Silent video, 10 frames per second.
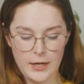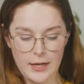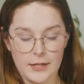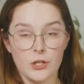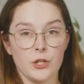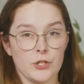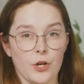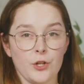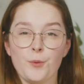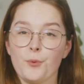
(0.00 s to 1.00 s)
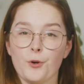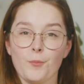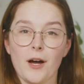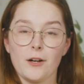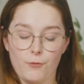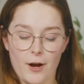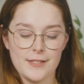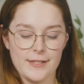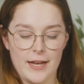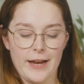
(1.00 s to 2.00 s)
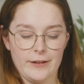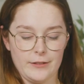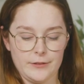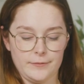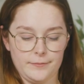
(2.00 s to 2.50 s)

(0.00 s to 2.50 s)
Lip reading: And you can turn your bookmark right side out.